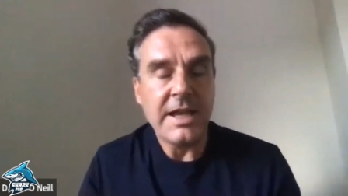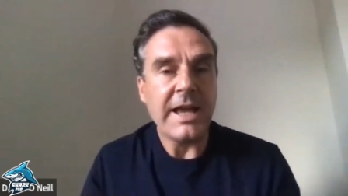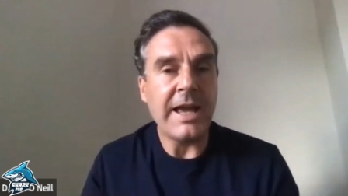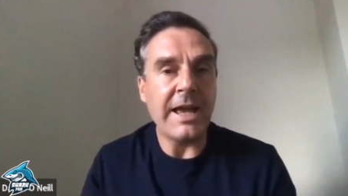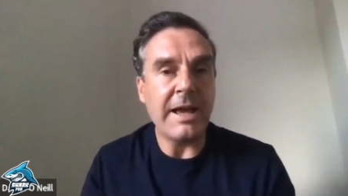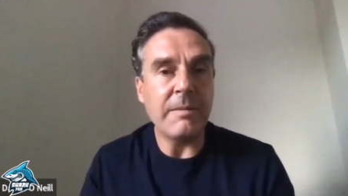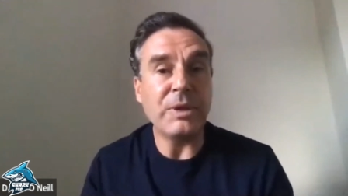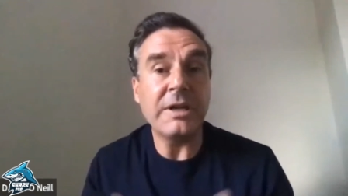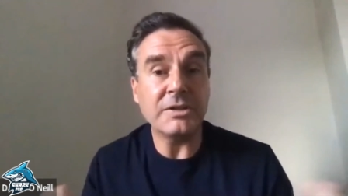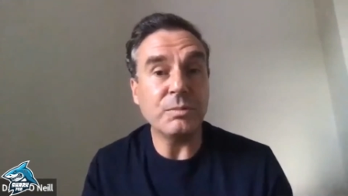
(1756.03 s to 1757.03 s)
Uh,
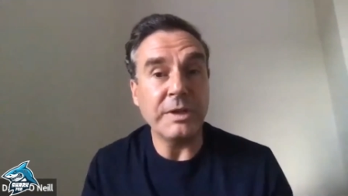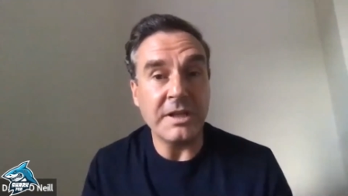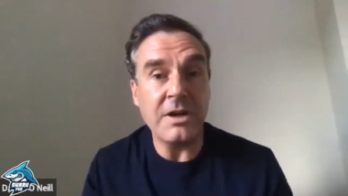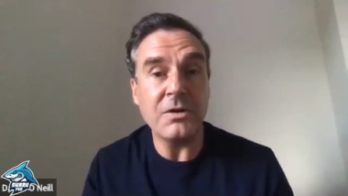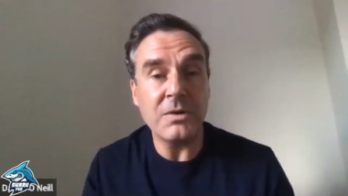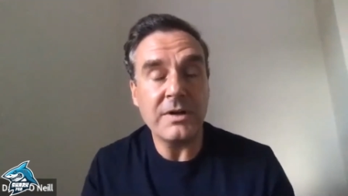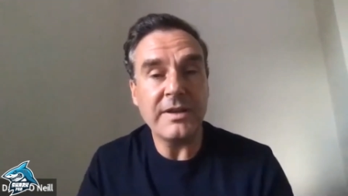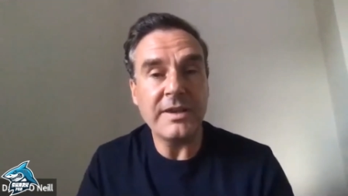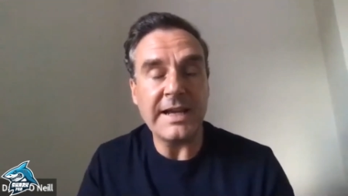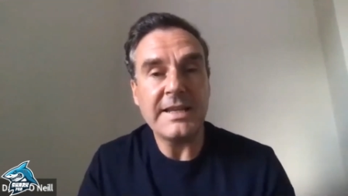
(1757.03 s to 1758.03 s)
because we know
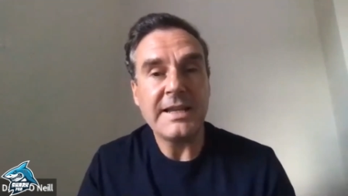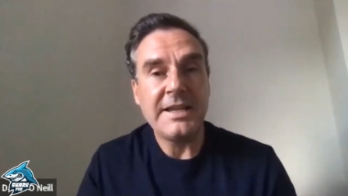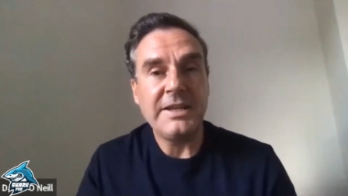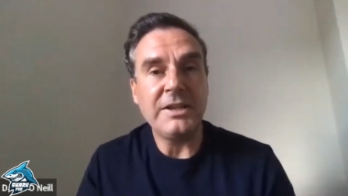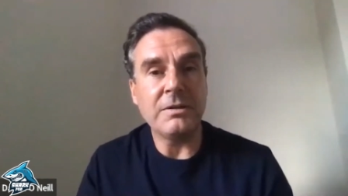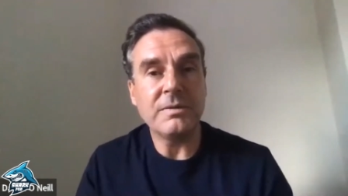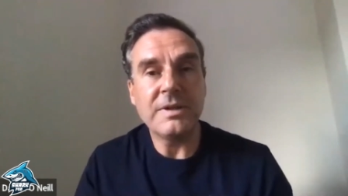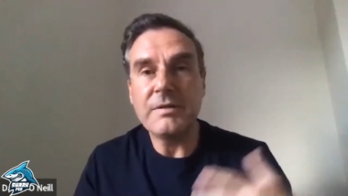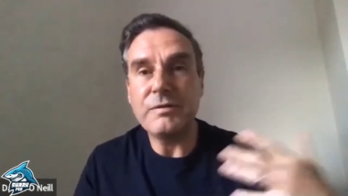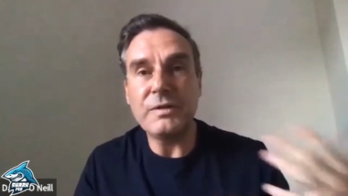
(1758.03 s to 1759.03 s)
that, you know,
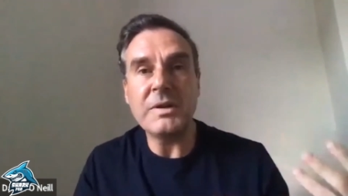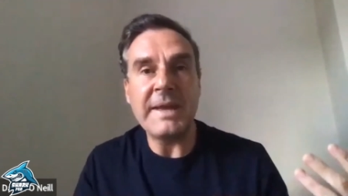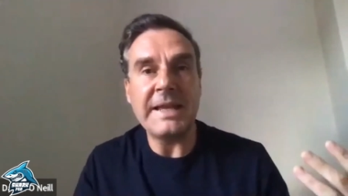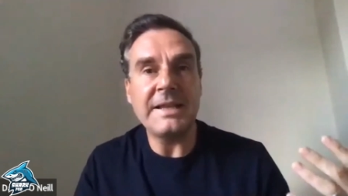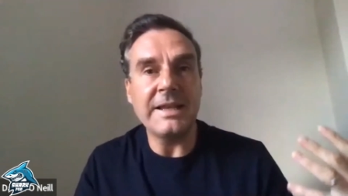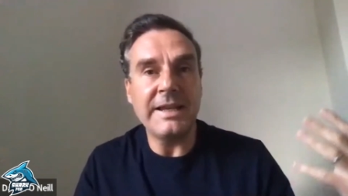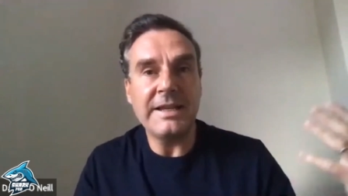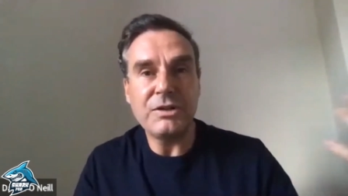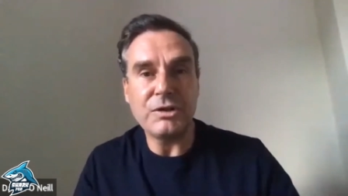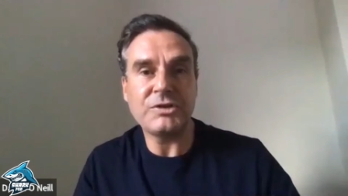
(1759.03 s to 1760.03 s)

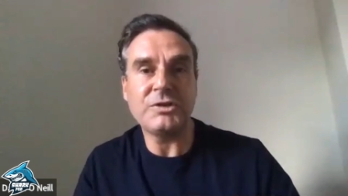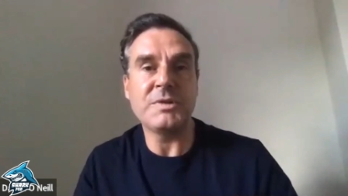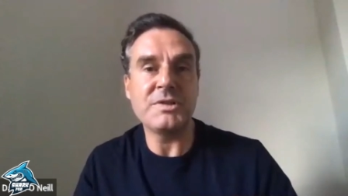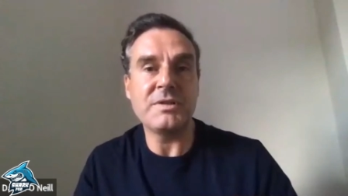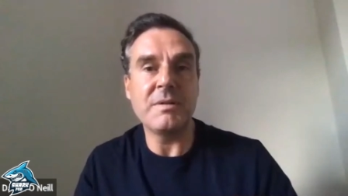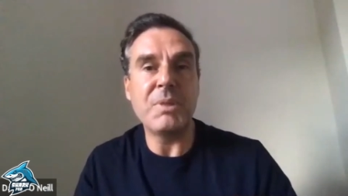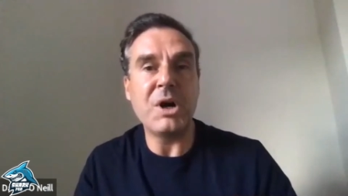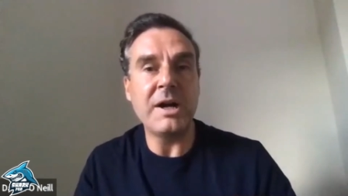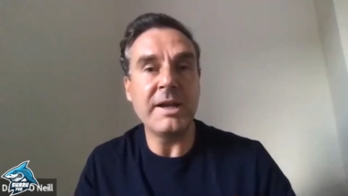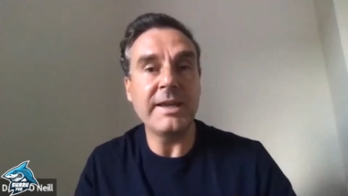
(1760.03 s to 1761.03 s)
fundamentally customers
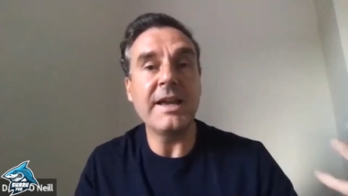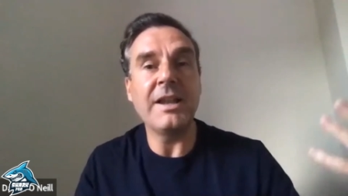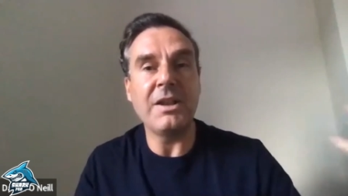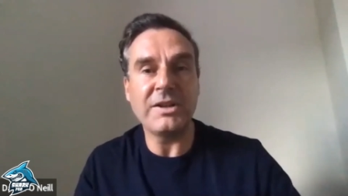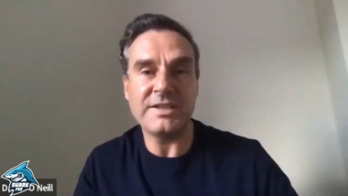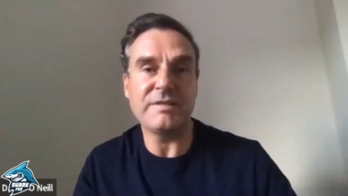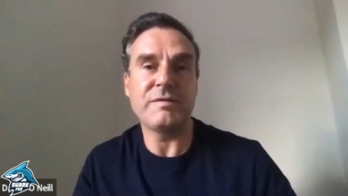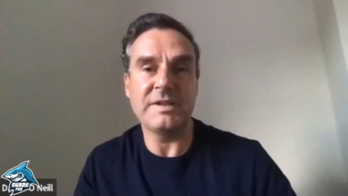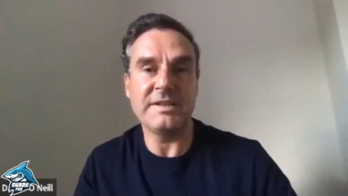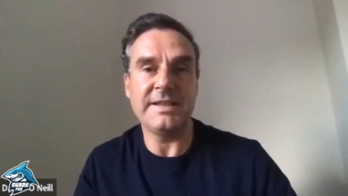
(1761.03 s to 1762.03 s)
buy a lot
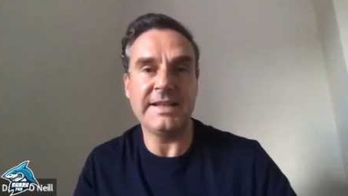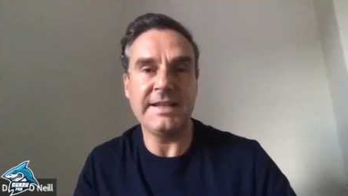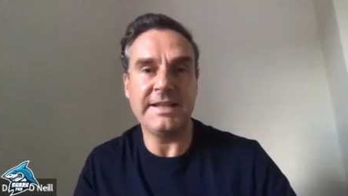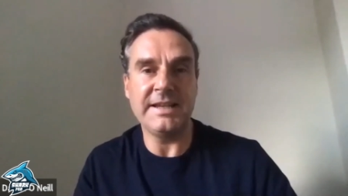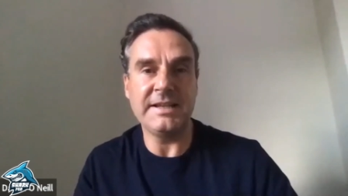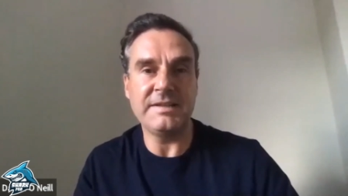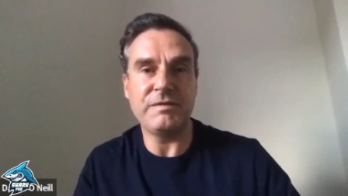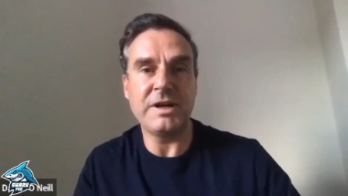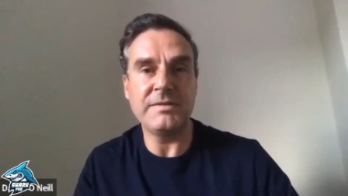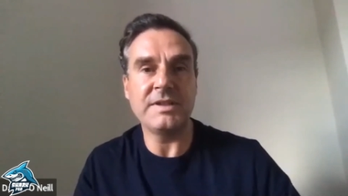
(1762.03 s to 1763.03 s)
different than they did
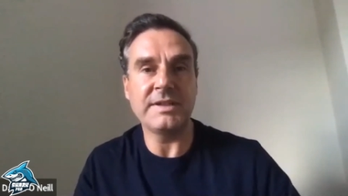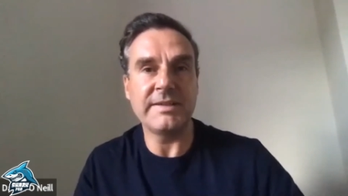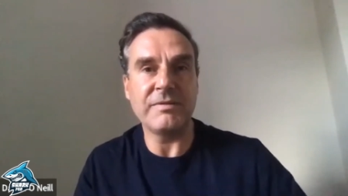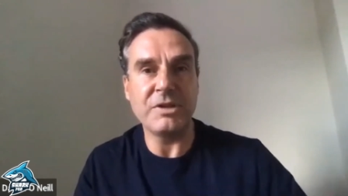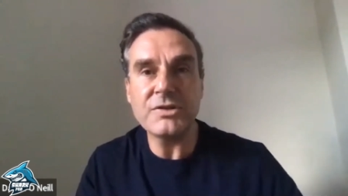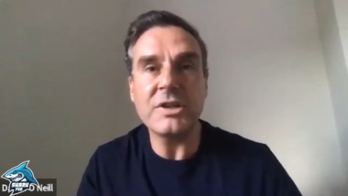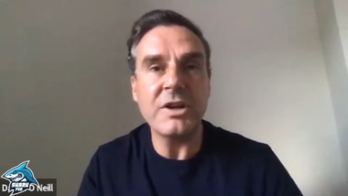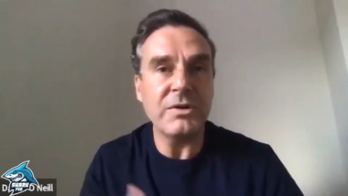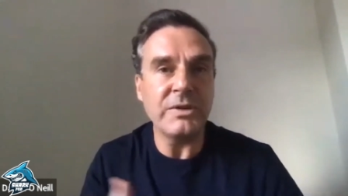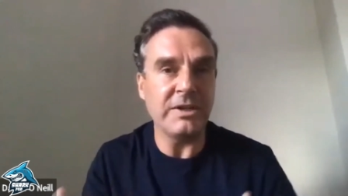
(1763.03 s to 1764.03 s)
five, six, seven years
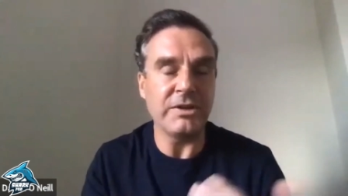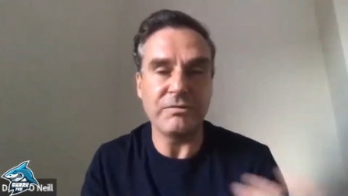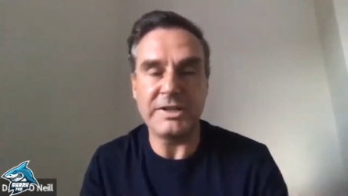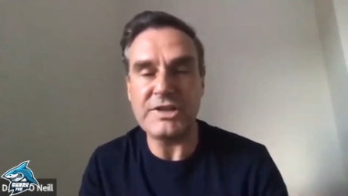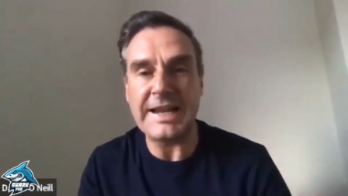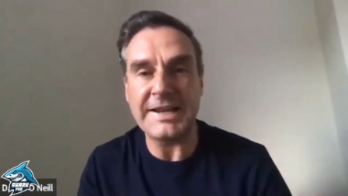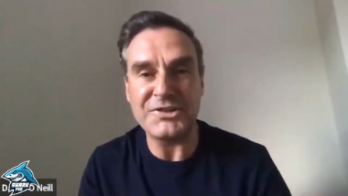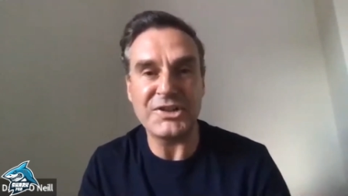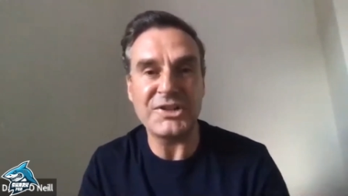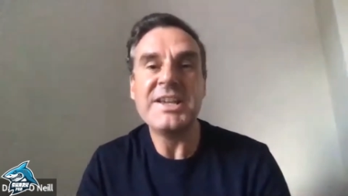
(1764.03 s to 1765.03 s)
ago. You can read
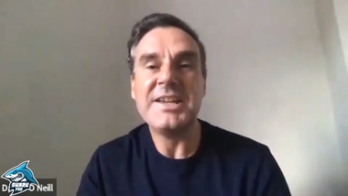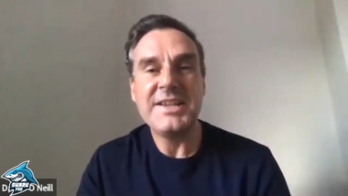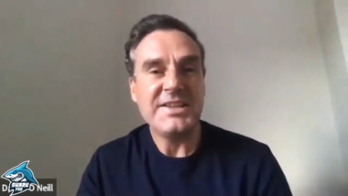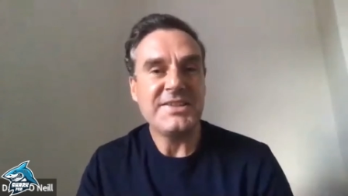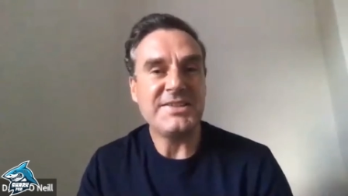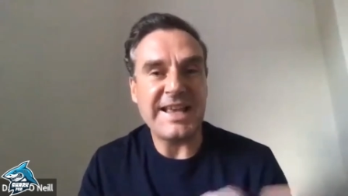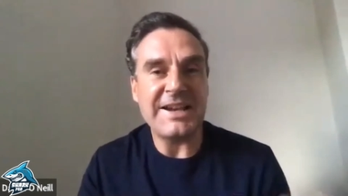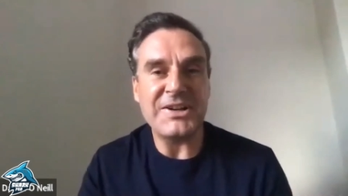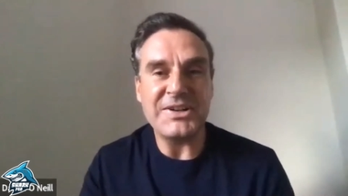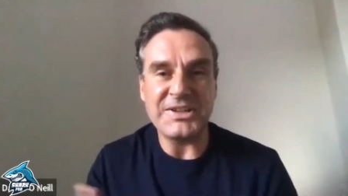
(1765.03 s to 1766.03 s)
Challenger
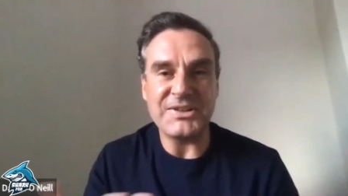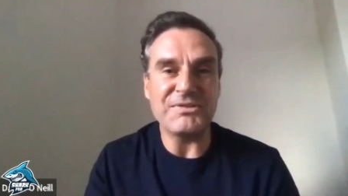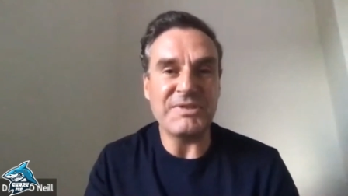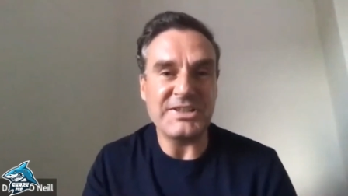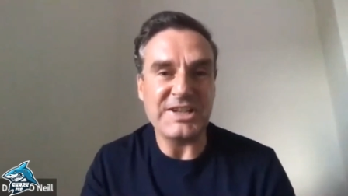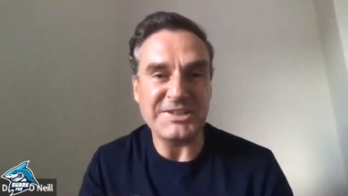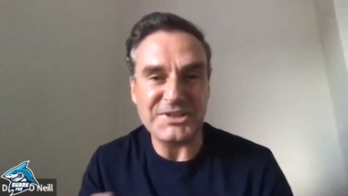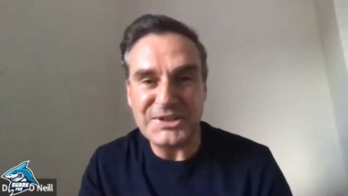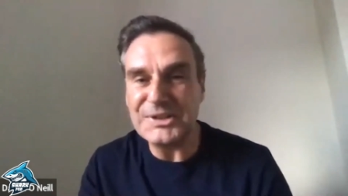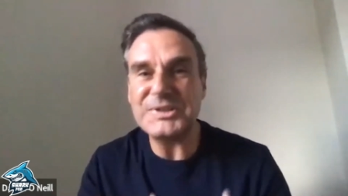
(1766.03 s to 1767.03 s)
seller and you can read Challenger
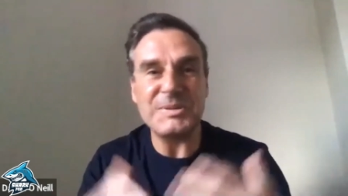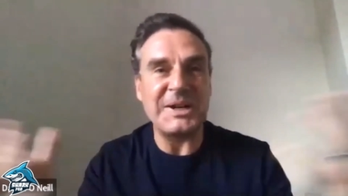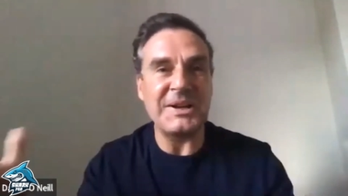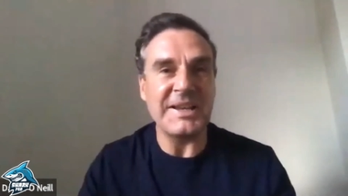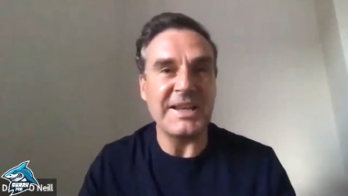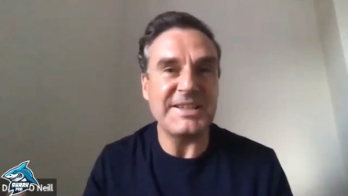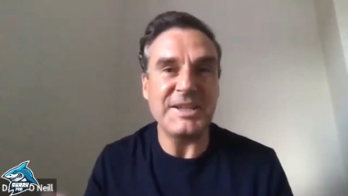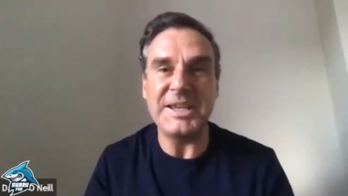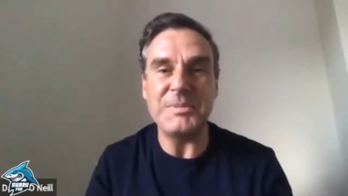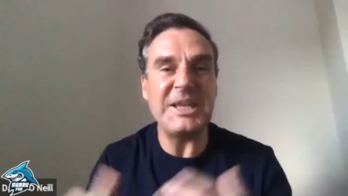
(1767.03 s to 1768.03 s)
customer and
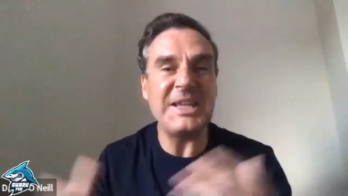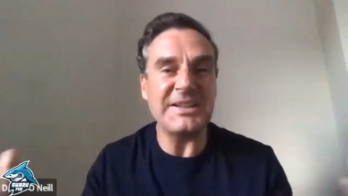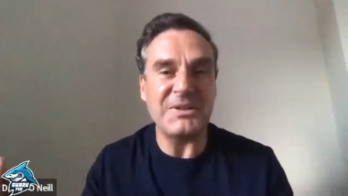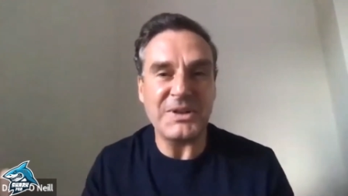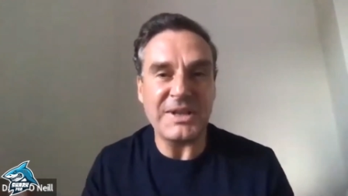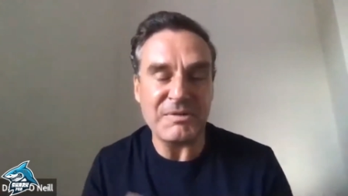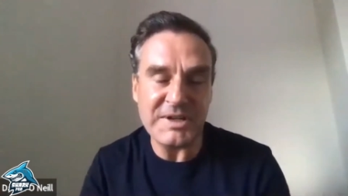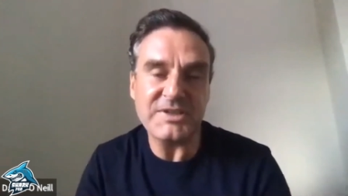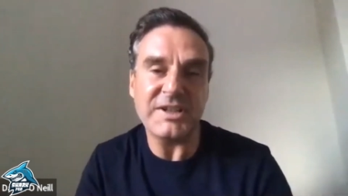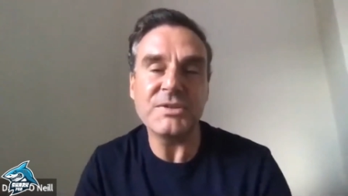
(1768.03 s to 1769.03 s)
CEB and all that
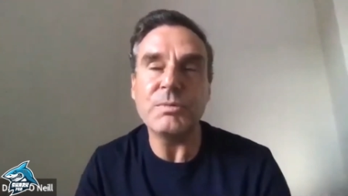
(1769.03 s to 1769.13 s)
research.